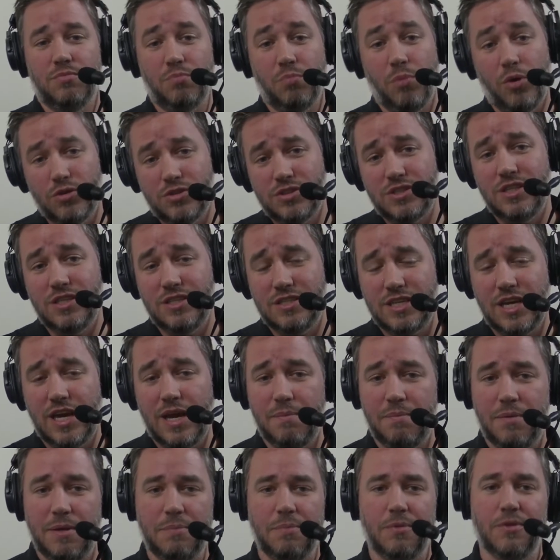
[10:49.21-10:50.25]
most of the
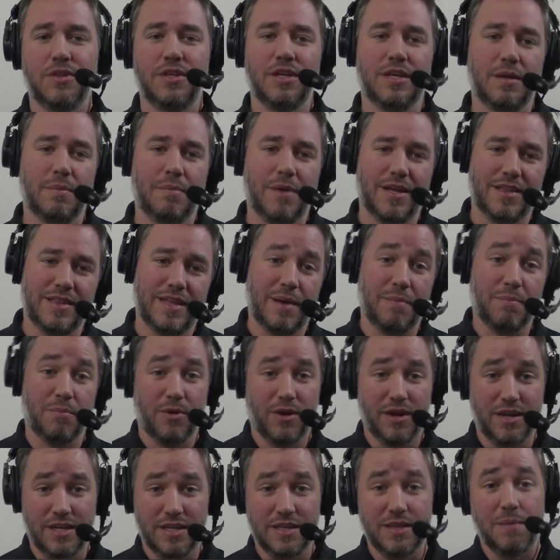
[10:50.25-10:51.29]
time people think about that
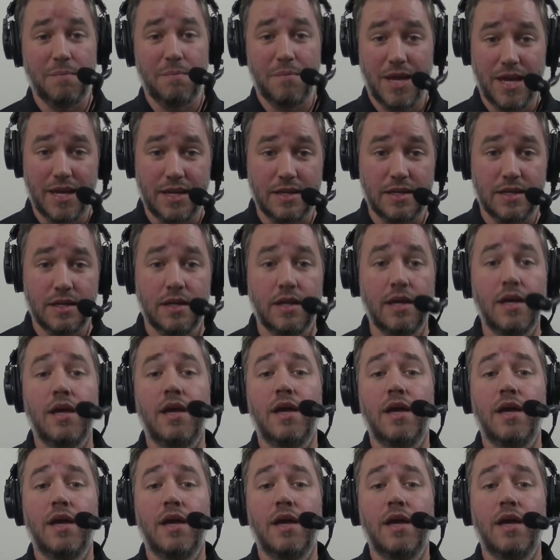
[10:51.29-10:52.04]
breaking the maiden.